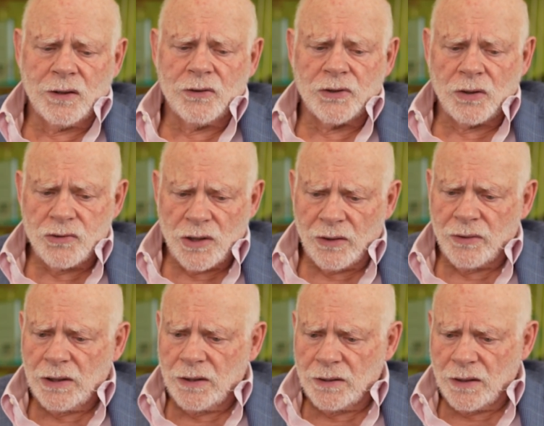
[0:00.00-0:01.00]
So
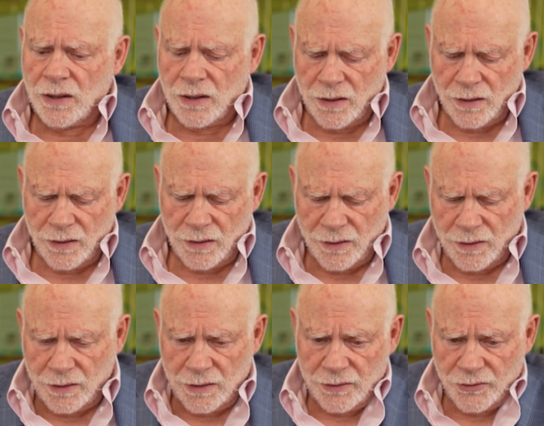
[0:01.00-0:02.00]
Jerry
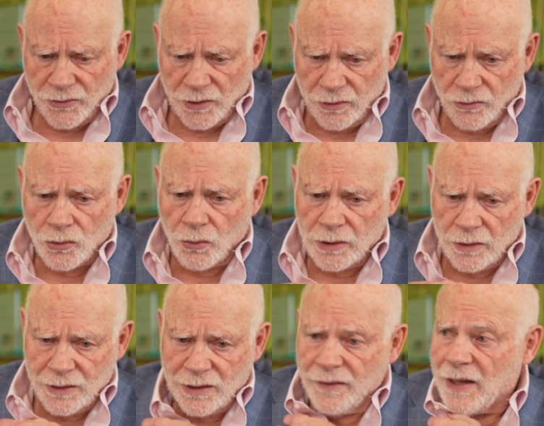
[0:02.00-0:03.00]
and his son
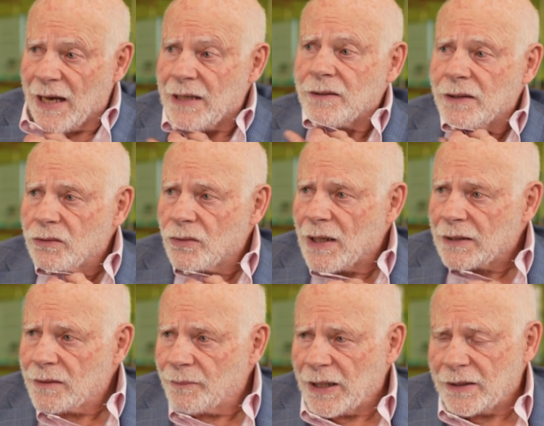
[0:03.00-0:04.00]
Jordan did that. They
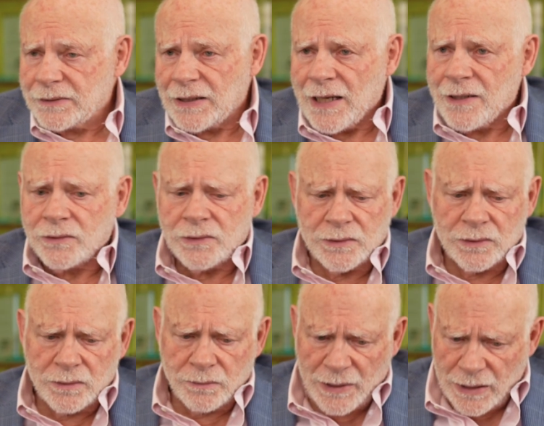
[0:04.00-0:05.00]
tracked the bank down,
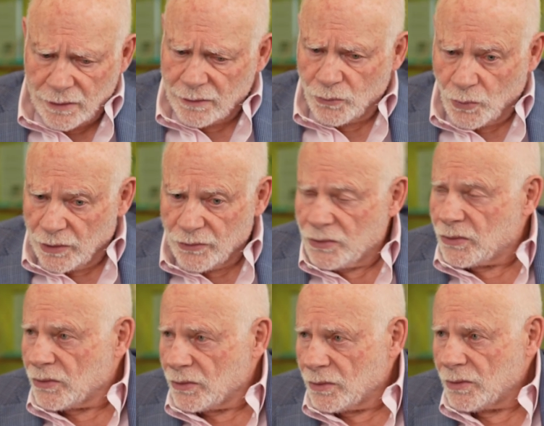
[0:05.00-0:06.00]
and the bank
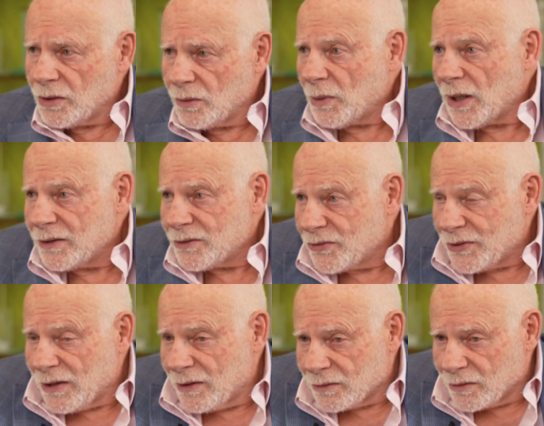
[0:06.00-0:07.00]
was in a mind to
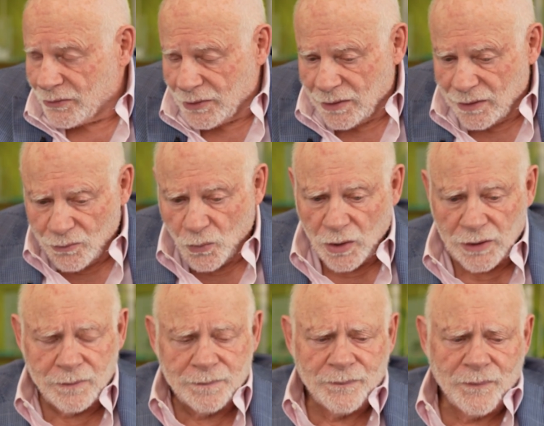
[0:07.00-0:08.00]
sell it because they didn't want it.